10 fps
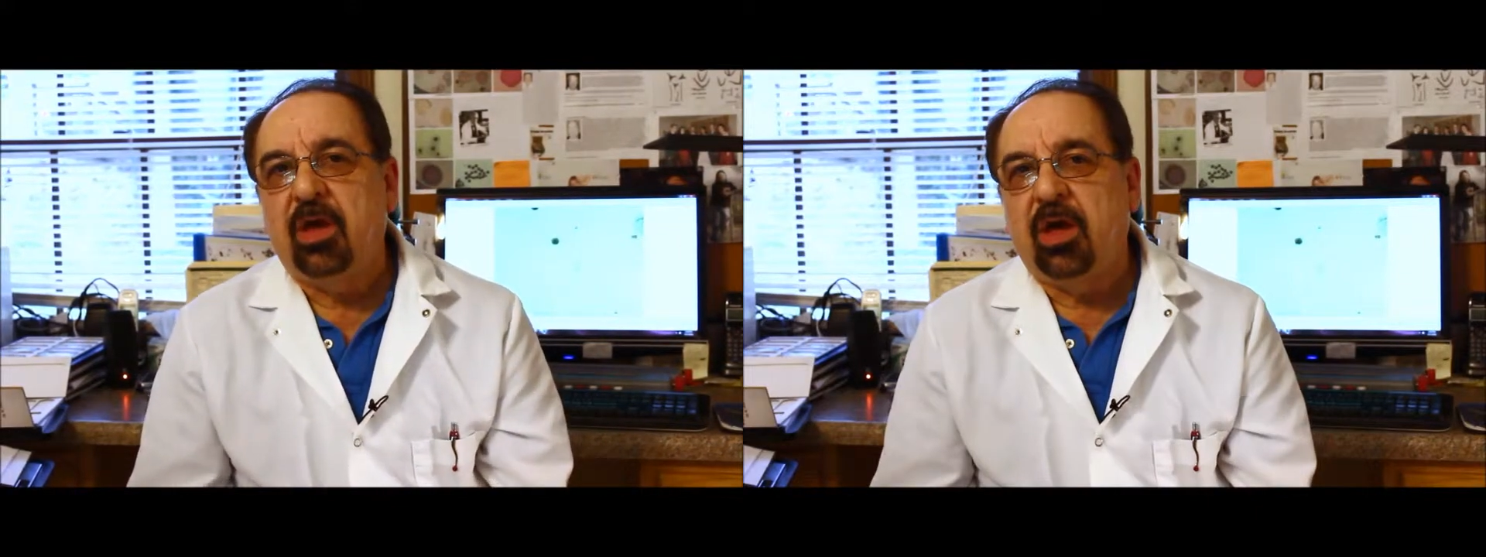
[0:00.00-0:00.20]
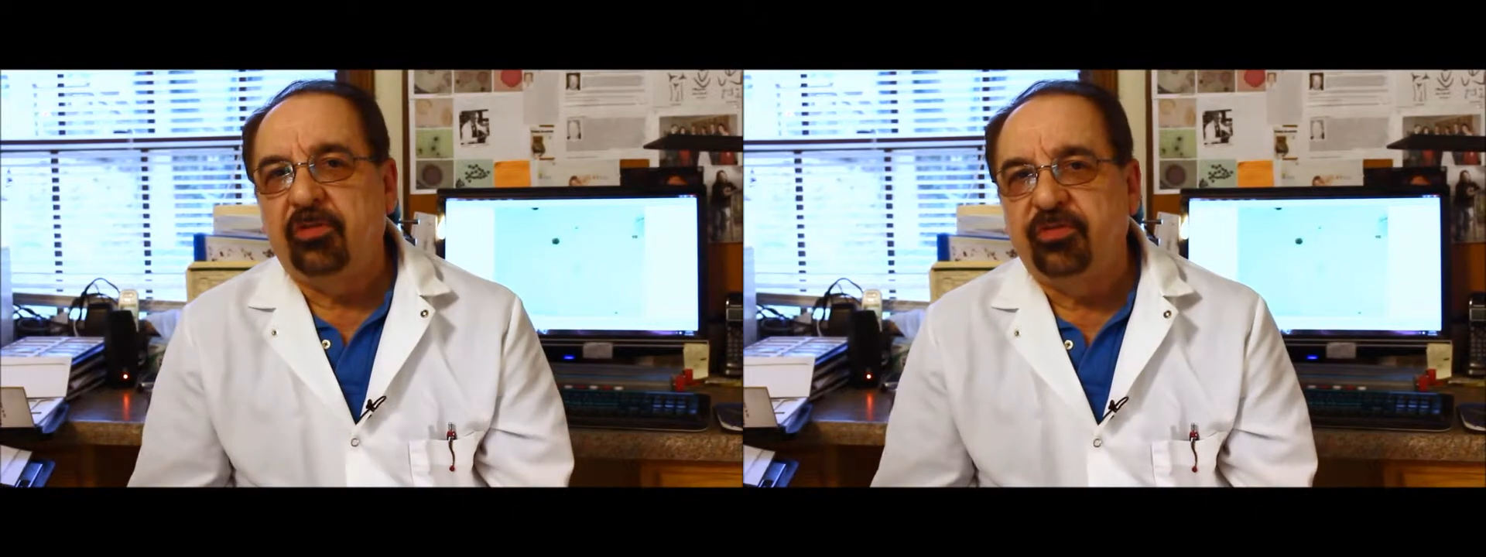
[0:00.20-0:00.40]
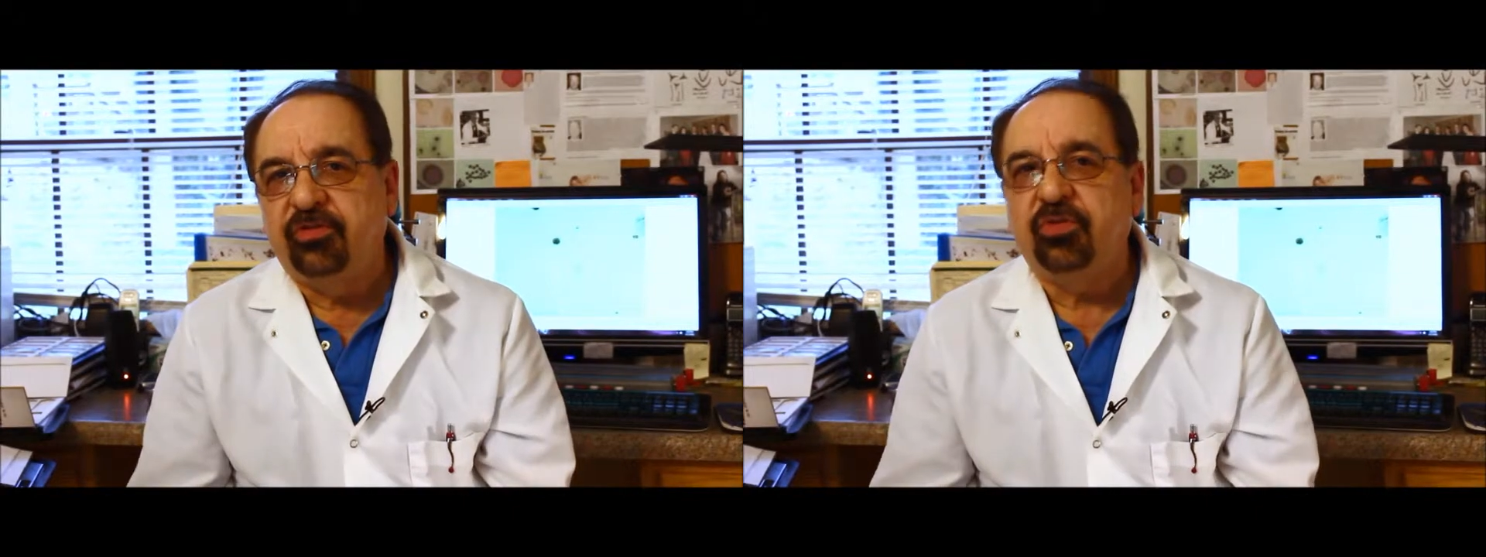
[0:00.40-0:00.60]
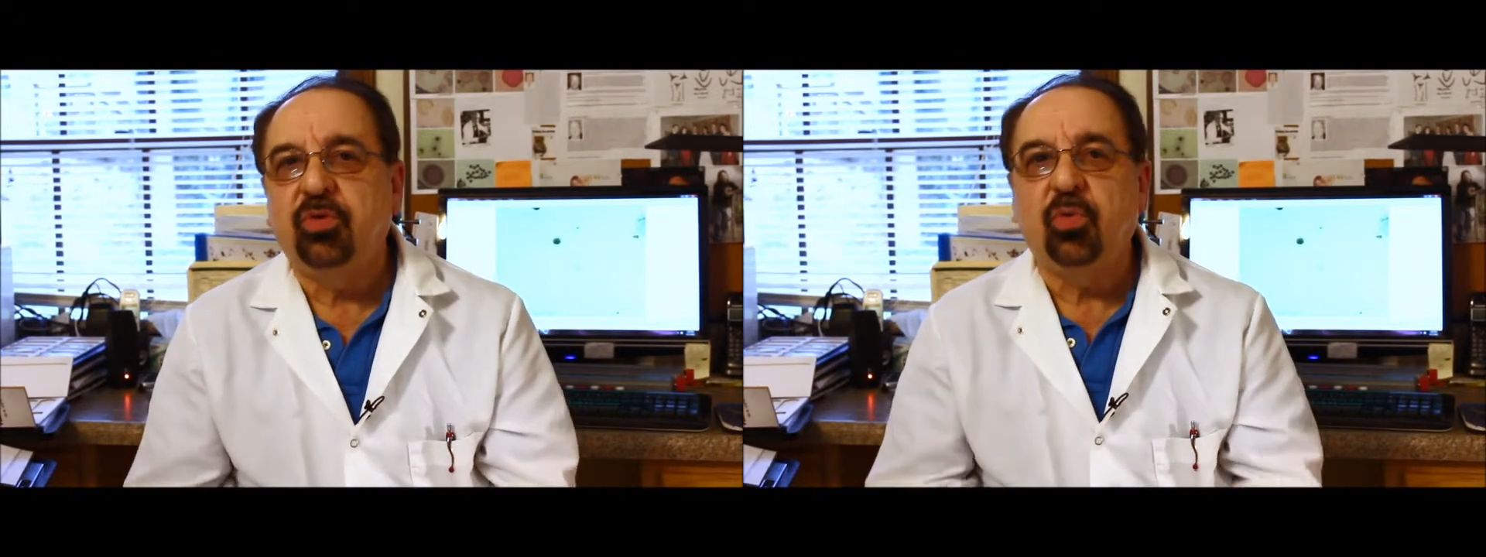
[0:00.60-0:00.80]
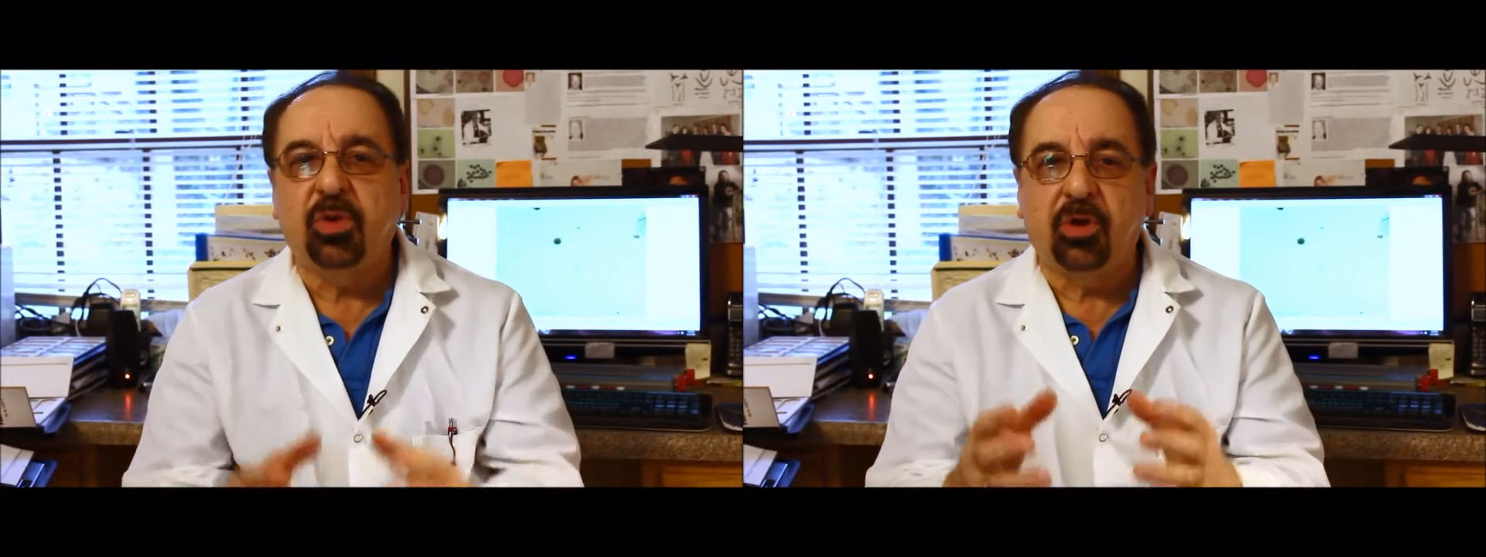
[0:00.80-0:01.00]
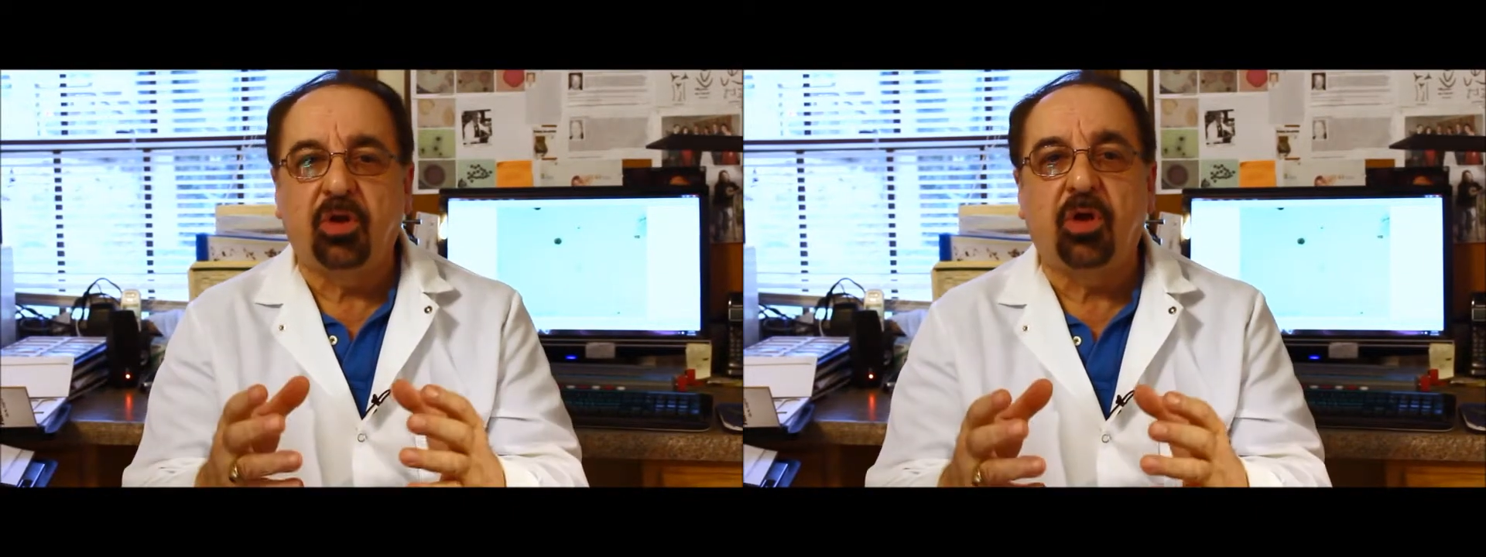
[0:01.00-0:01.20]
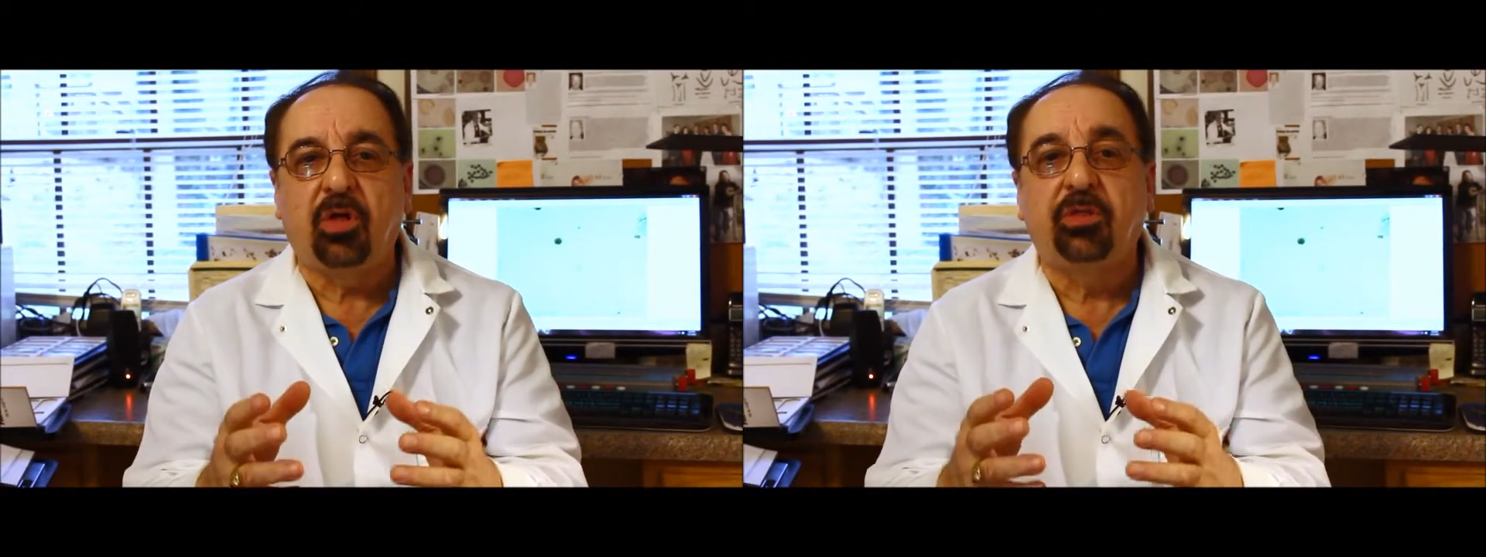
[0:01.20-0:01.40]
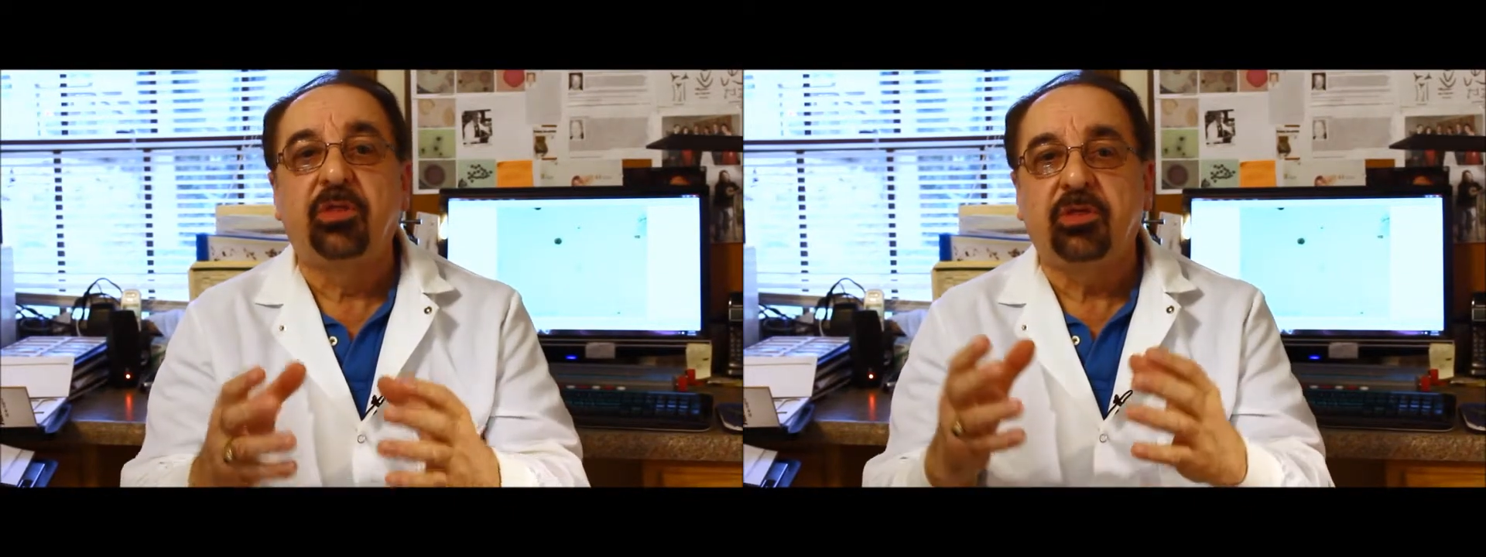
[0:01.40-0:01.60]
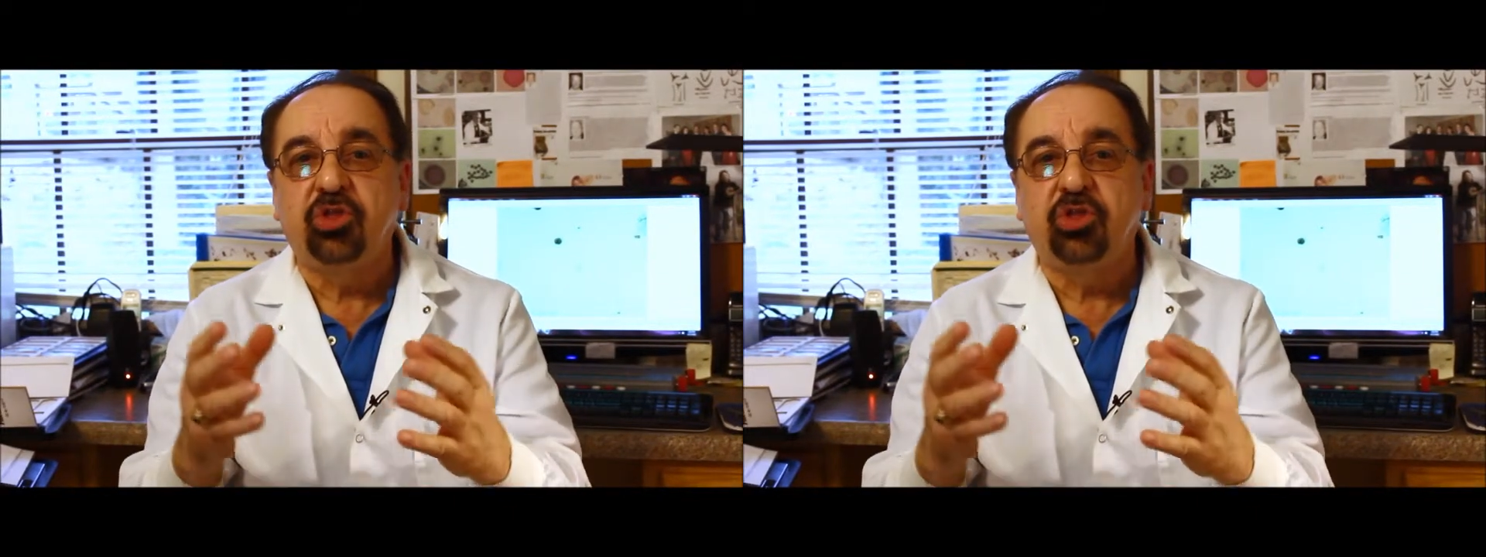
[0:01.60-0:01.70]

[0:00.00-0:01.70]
of two what are called